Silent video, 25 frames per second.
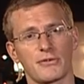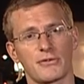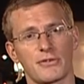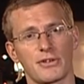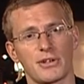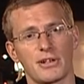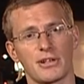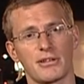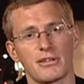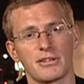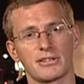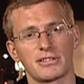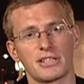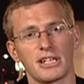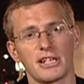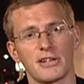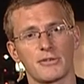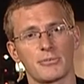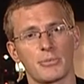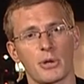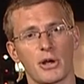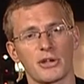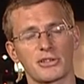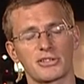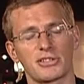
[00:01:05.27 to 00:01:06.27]
for the city
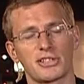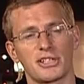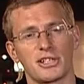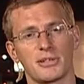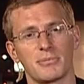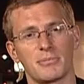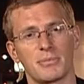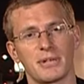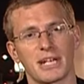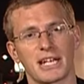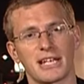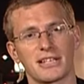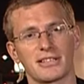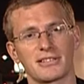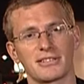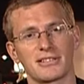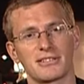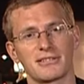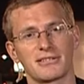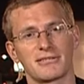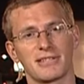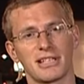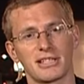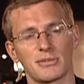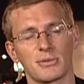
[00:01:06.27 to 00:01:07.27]
of Boston,
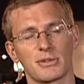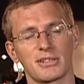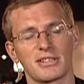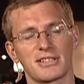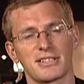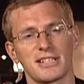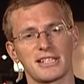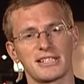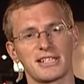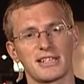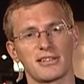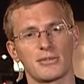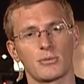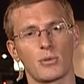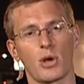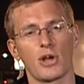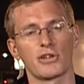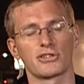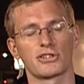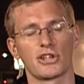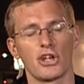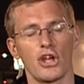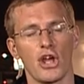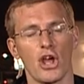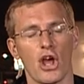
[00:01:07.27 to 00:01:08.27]
because this was a city that
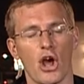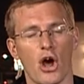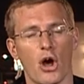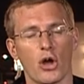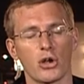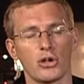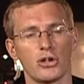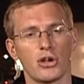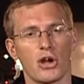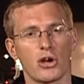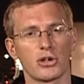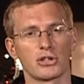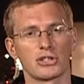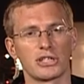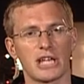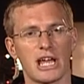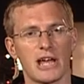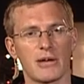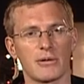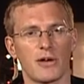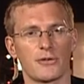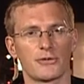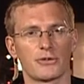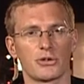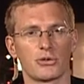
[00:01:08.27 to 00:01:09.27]
was on
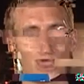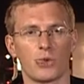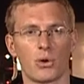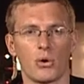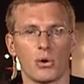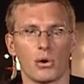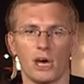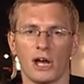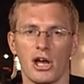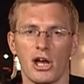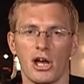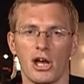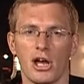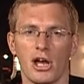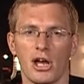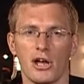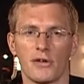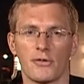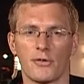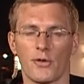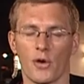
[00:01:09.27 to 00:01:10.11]
lockdown after all uh,